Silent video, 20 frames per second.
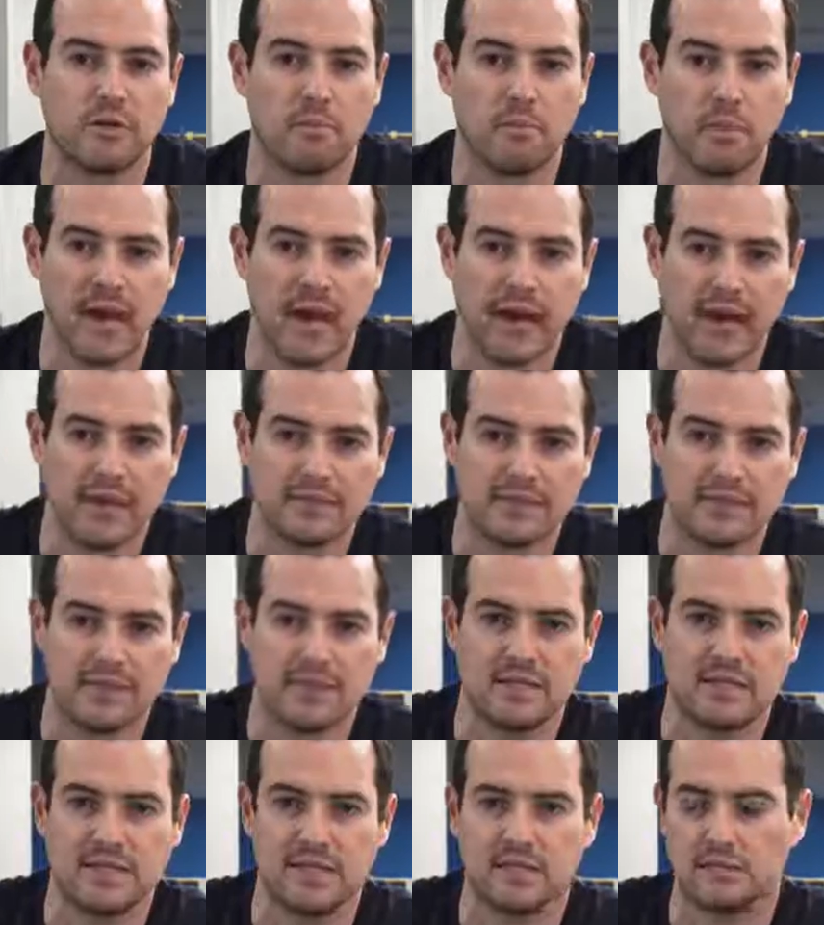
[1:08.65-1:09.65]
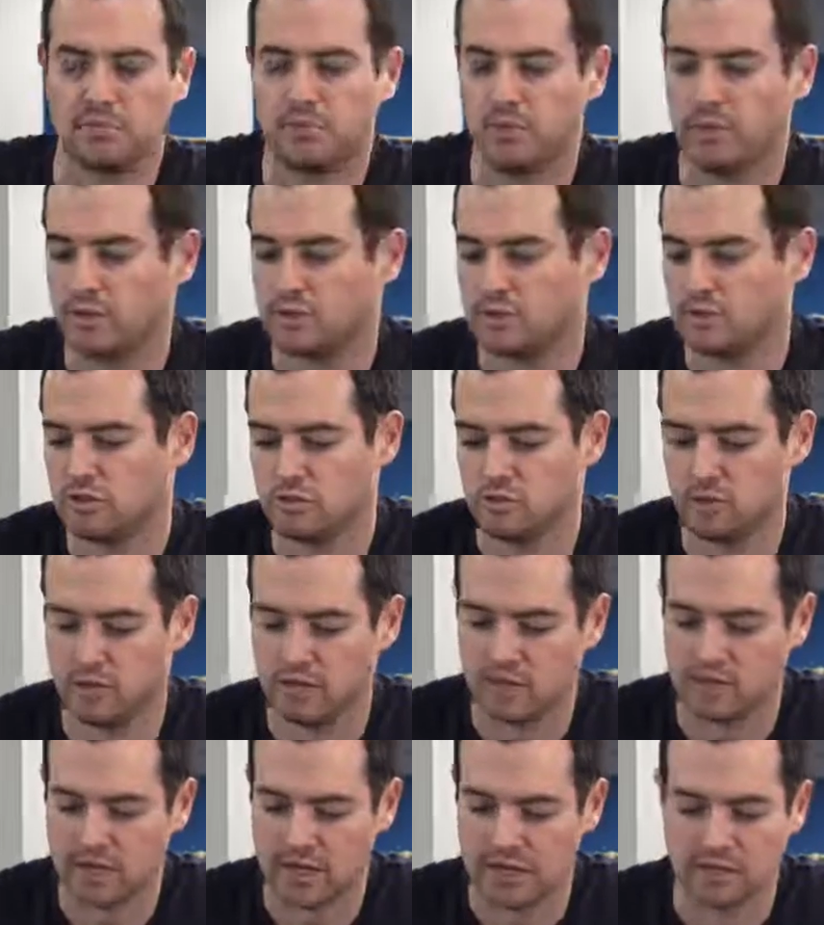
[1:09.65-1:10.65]
on the back. It's a
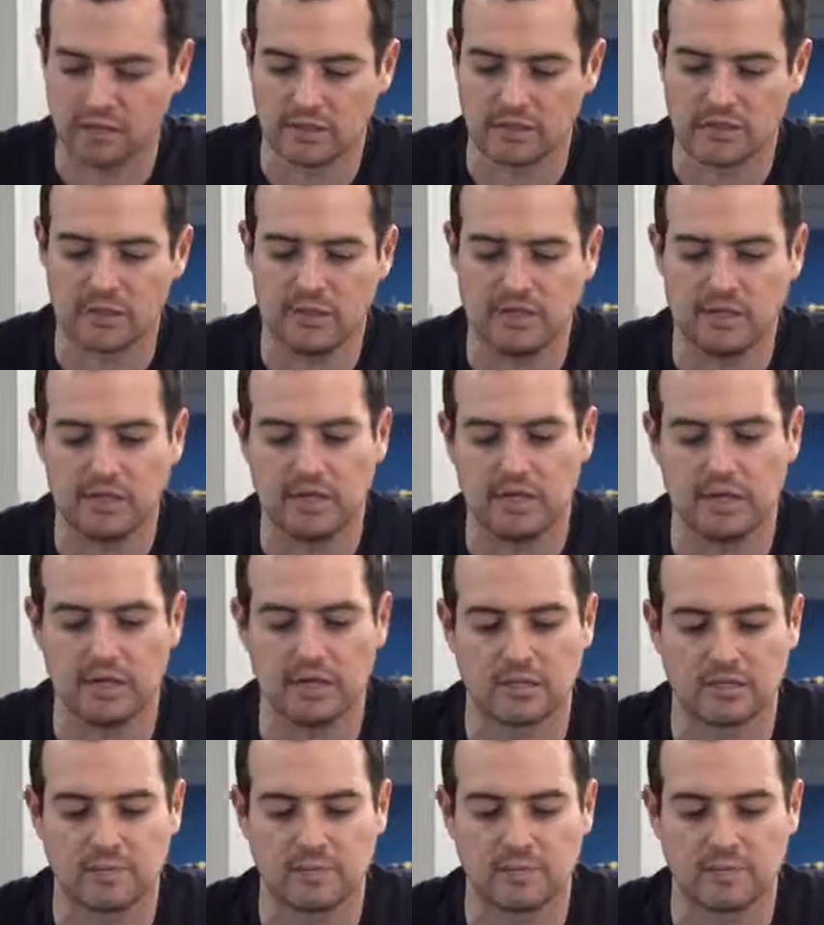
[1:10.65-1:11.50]
6.2-inch LCD